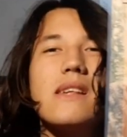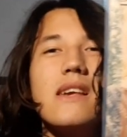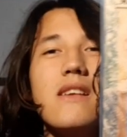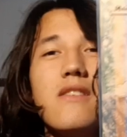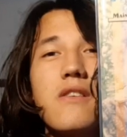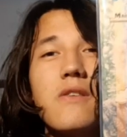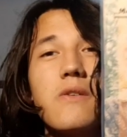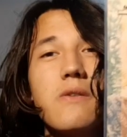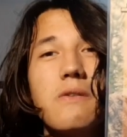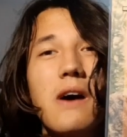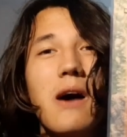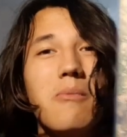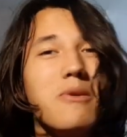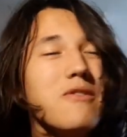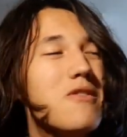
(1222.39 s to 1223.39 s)
It's a good
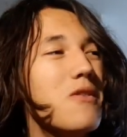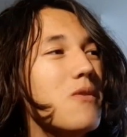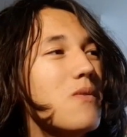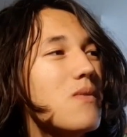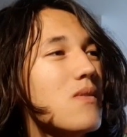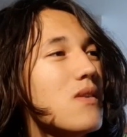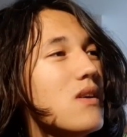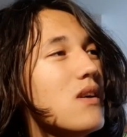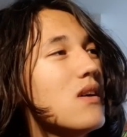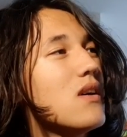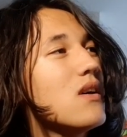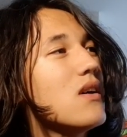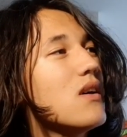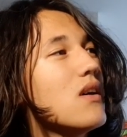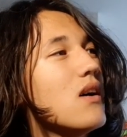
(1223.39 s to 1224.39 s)
copy too.
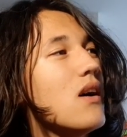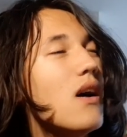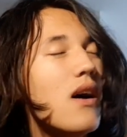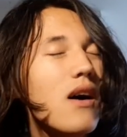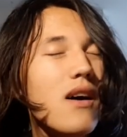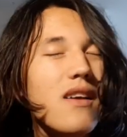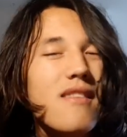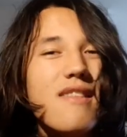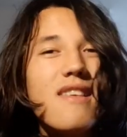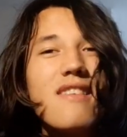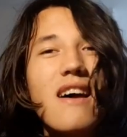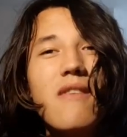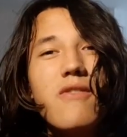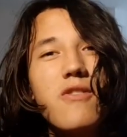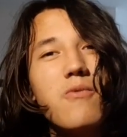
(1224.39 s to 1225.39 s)
It does
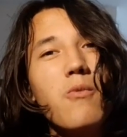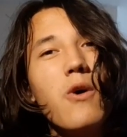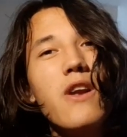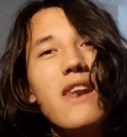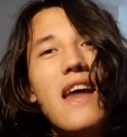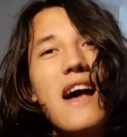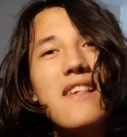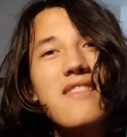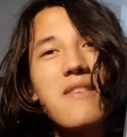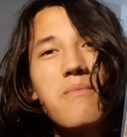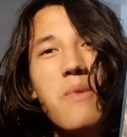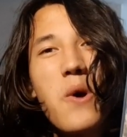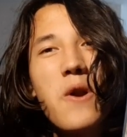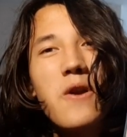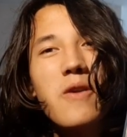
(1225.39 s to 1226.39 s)
have this one nasty
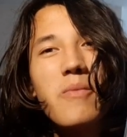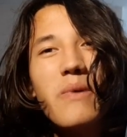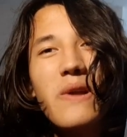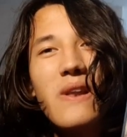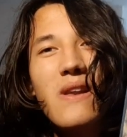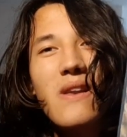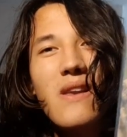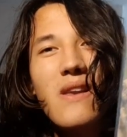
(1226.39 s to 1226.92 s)
mark, but